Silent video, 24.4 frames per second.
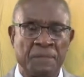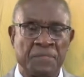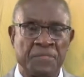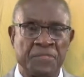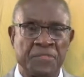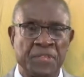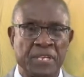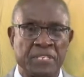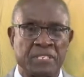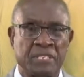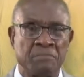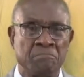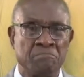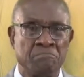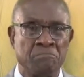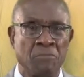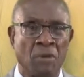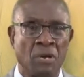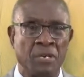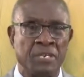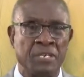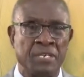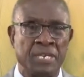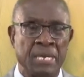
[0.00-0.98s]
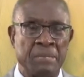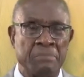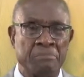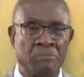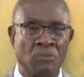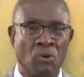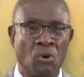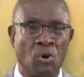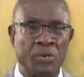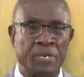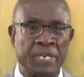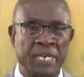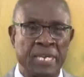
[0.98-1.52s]
this Monday
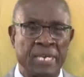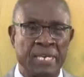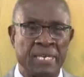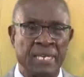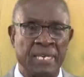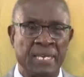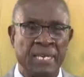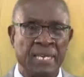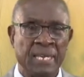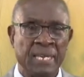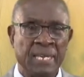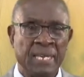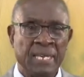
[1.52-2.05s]
morning.